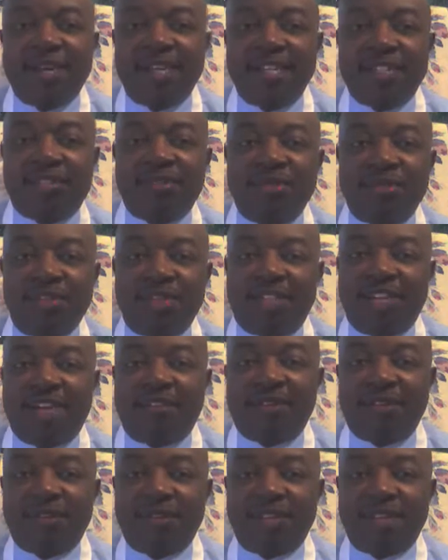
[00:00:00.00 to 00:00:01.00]
place to the
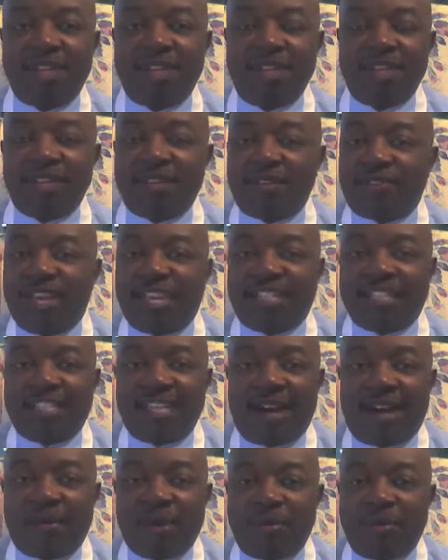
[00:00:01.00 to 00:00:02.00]
devil. So that's
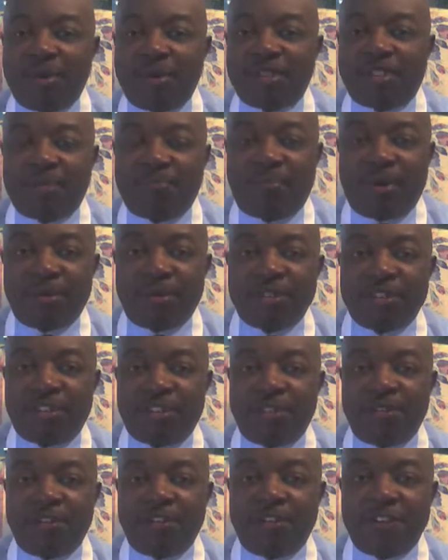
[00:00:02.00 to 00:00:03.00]
not what we're supposed to
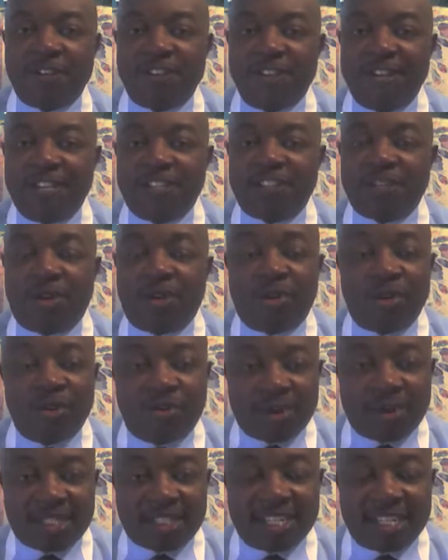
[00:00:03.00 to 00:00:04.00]
do. So
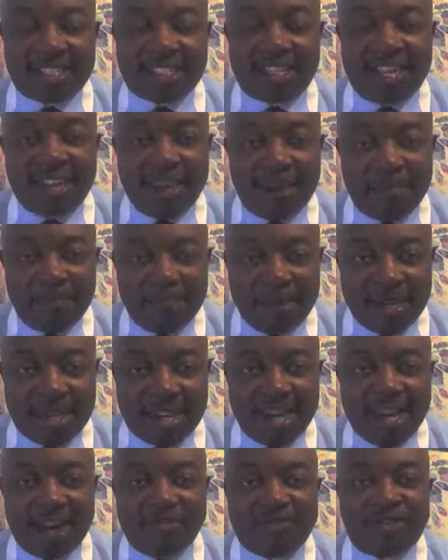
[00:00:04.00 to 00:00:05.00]
what does that say? Be
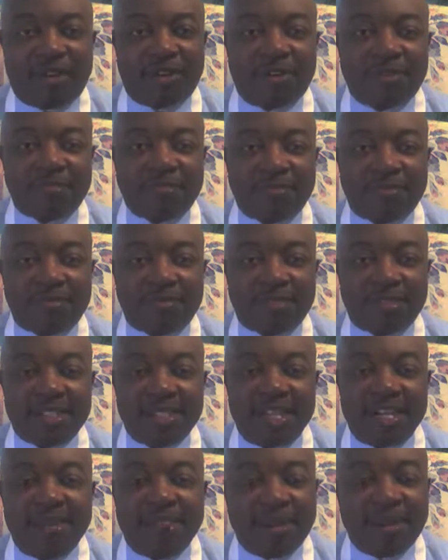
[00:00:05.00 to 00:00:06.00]
careful.
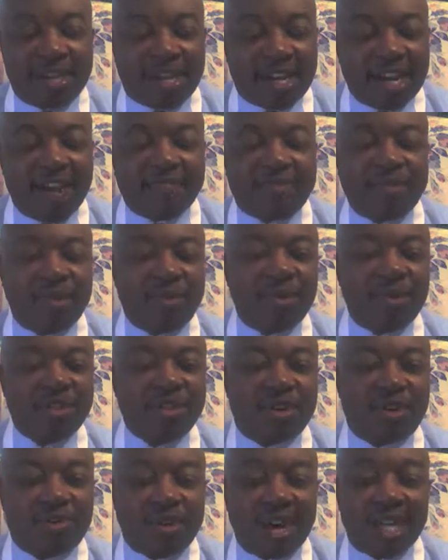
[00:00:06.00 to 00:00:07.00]
Be careful when
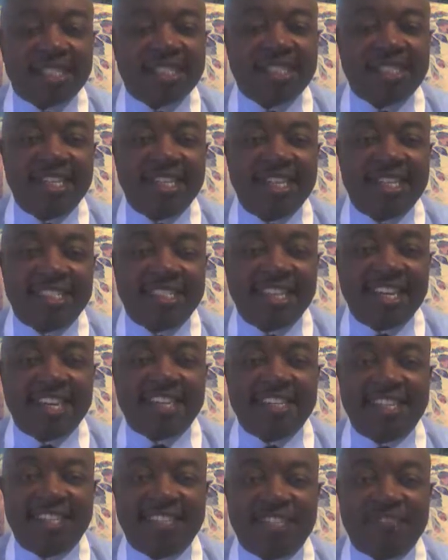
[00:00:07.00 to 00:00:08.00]
you're righteously
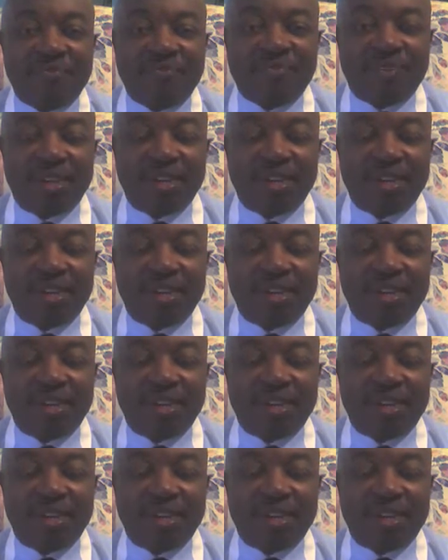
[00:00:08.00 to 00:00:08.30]
indignant